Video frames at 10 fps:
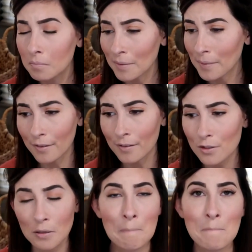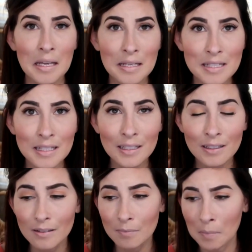My parents are
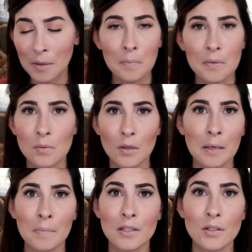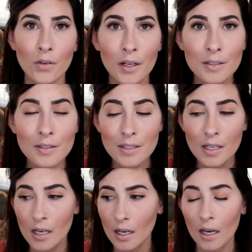amazing. My mom is one of my best friends.
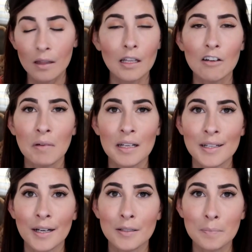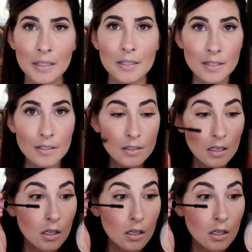I love my dad to pieces.